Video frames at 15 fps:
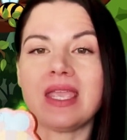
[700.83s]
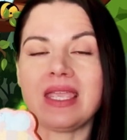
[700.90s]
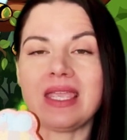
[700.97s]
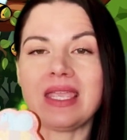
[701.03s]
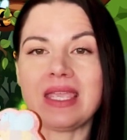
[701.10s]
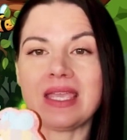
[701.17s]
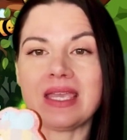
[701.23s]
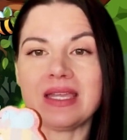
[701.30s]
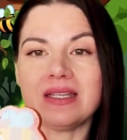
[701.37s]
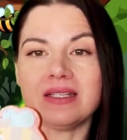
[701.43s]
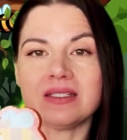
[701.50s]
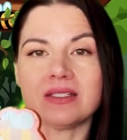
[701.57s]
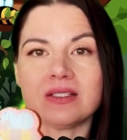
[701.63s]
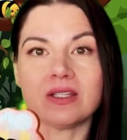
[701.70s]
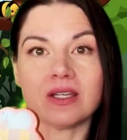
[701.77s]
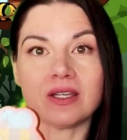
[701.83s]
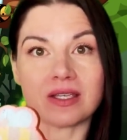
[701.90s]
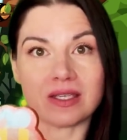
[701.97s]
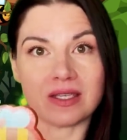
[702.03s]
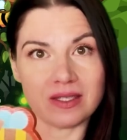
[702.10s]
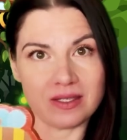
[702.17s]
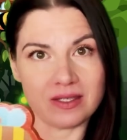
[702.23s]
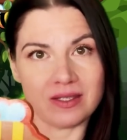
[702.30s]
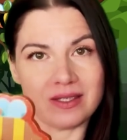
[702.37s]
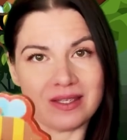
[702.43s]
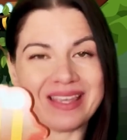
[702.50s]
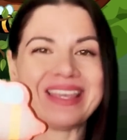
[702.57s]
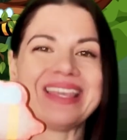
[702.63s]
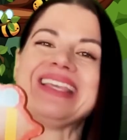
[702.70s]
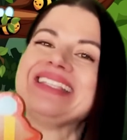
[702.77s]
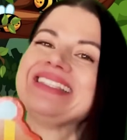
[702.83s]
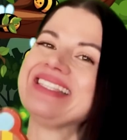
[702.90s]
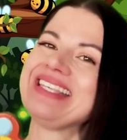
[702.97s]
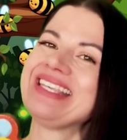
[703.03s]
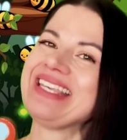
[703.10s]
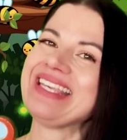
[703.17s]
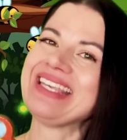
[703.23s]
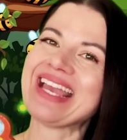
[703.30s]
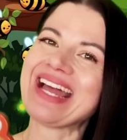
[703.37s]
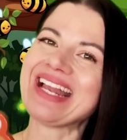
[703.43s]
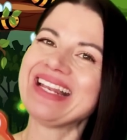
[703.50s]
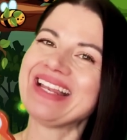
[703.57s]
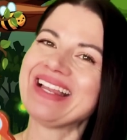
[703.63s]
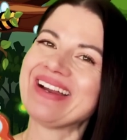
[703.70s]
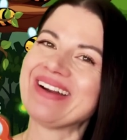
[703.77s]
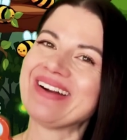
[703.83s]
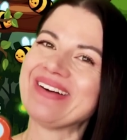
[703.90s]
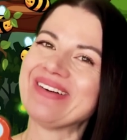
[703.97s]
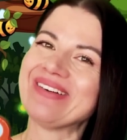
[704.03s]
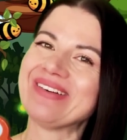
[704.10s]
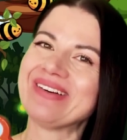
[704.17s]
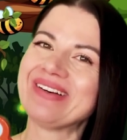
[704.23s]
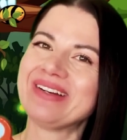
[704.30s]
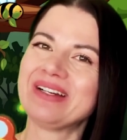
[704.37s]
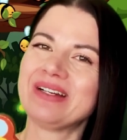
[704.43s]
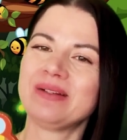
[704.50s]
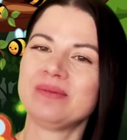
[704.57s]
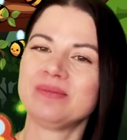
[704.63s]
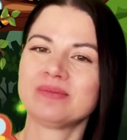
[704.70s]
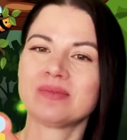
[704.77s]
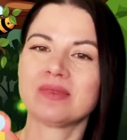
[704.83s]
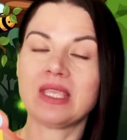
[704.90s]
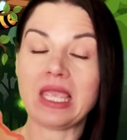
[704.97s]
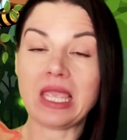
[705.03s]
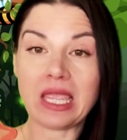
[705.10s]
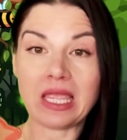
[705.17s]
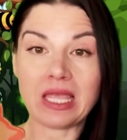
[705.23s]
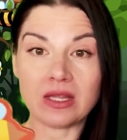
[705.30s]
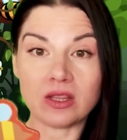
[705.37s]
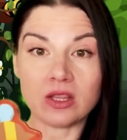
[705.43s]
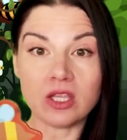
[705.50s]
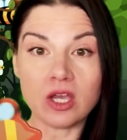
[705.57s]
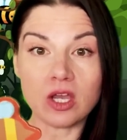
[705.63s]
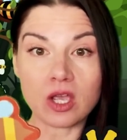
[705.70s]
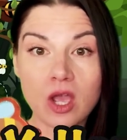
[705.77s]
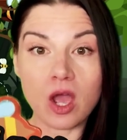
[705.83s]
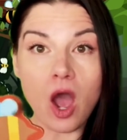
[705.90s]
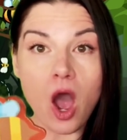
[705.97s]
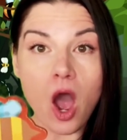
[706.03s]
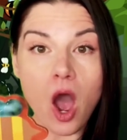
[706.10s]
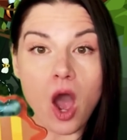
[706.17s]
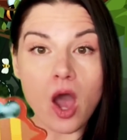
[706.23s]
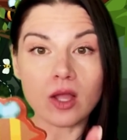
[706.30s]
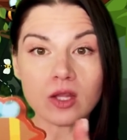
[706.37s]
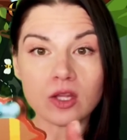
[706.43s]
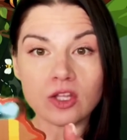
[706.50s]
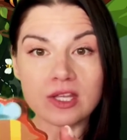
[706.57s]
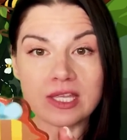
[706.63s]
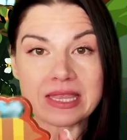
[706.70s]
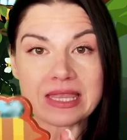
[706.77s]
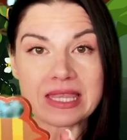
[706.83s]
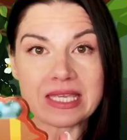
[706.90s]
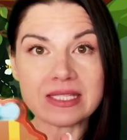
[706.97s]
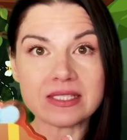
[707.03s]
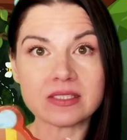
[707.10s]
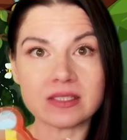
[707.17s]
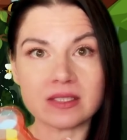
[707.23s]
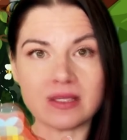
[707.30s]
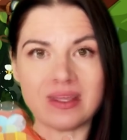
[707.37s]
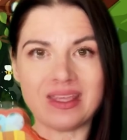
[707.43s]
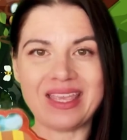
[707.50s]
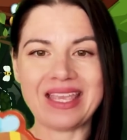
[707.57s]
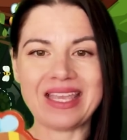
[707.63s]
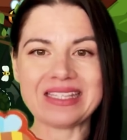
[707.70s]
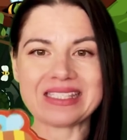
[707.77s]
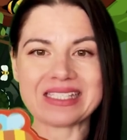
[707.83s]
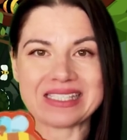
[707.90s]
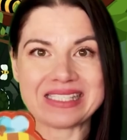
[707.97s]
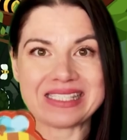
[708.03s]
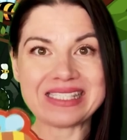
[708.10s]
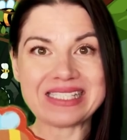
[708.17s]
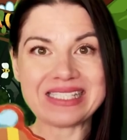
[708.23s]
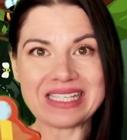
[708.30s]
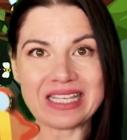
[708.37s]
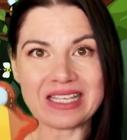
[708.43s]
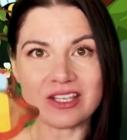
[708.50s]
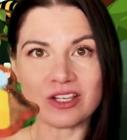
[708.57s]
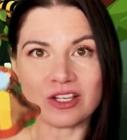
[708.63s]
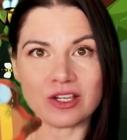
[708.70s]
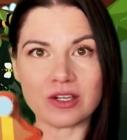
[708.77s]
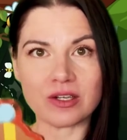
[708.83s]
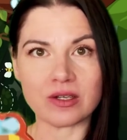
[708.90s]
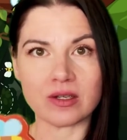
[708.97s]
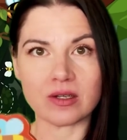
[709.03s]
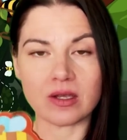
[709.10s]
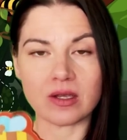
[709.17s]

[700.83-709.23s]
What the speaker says: And look, he's yellow. And look, look at this. It's a stinger.